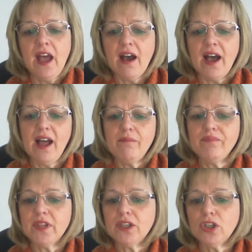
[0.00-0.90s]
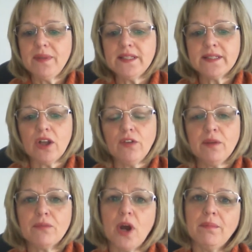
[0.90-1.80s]
Um, it could be in
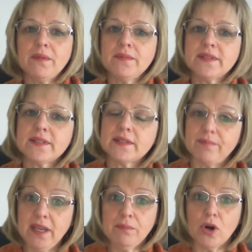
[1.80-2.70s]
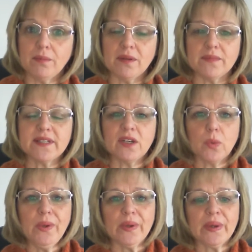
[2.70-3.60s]
solving problems, big problems at
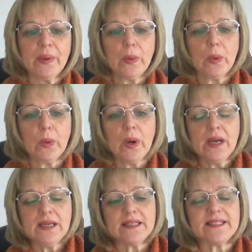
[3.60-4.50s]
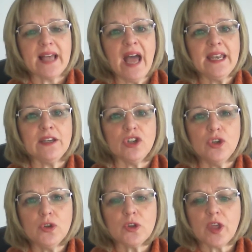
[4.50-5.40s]
work, or designing
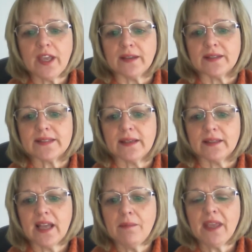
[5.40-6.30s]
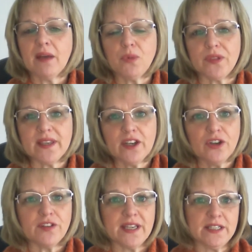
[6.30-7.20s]
new things and coming up with
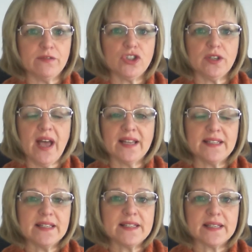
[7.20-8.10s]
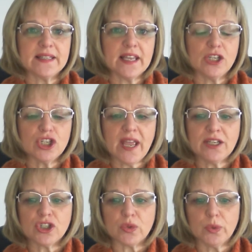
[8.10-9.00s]
innovative ideas that can
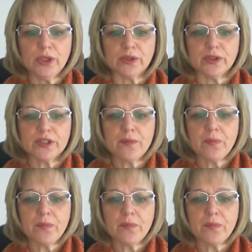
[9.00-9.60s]
change the world.